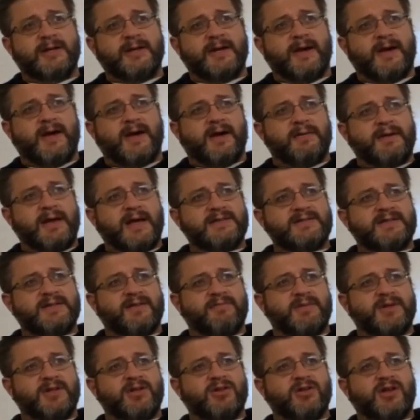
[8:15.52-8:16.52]
as I've
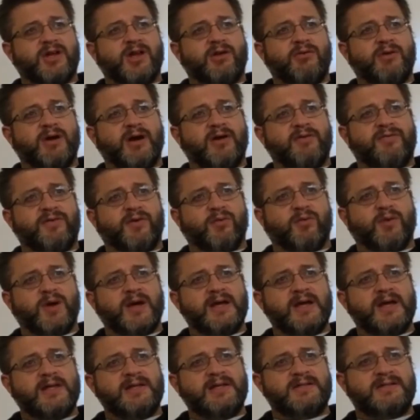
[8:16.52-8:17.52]
been looking around for
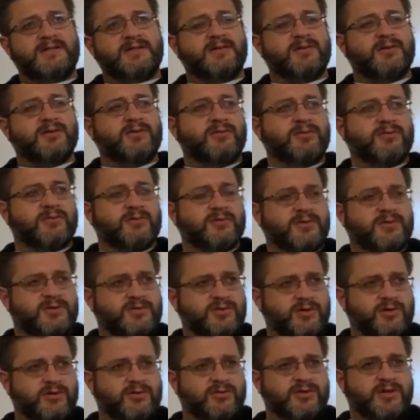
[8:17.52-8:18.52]
ways to
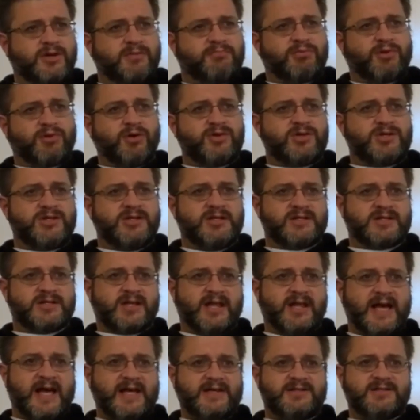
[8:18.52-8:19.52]
approach this
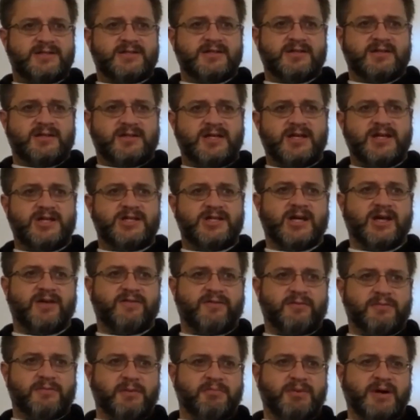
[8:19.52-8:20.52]
class, teaching it
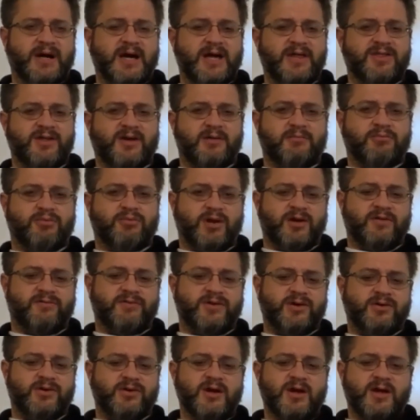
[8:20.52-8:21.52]
from a Python point of
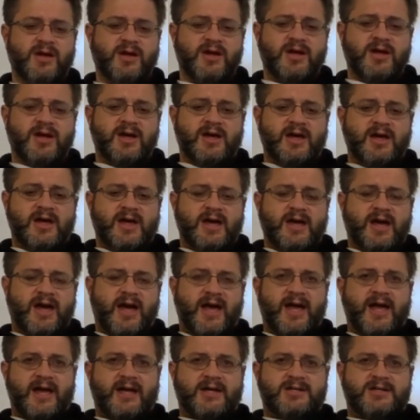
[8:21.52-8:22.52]
view, I
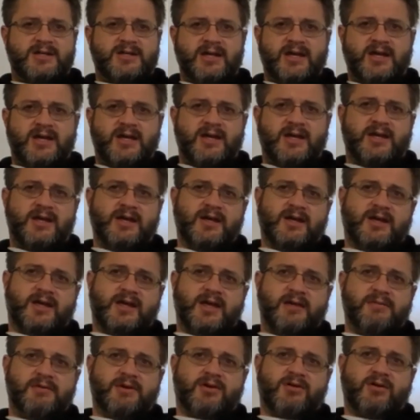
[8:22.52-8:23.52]
actually
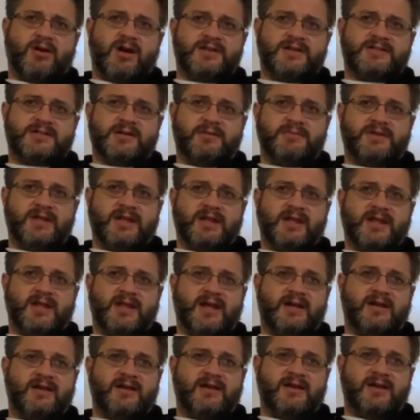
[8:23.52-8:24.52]
came across something that
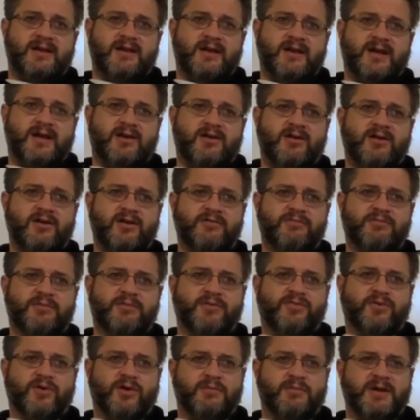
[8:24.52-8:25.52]
I'd heard of
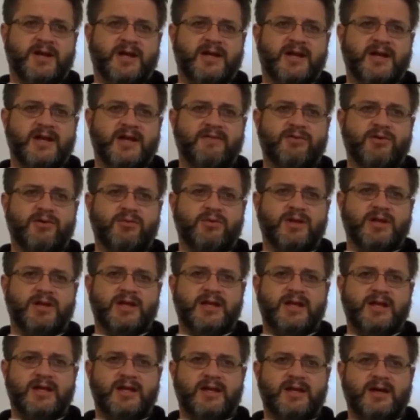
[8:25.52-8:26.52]
before, but I'd never
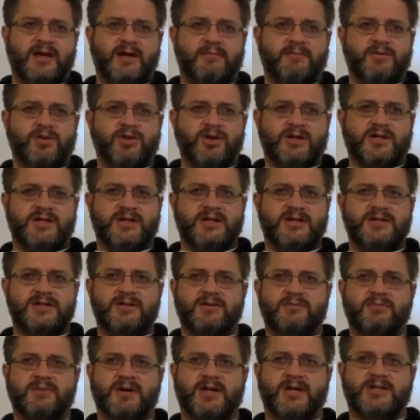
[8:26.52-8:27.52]
really looked
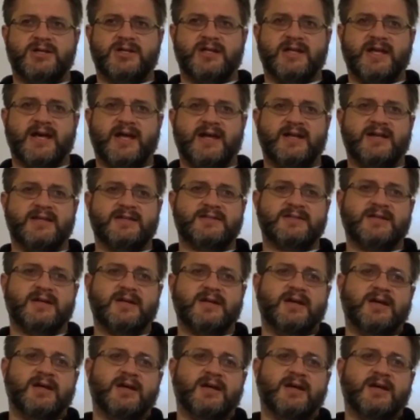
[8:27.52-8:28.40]
into much, and that is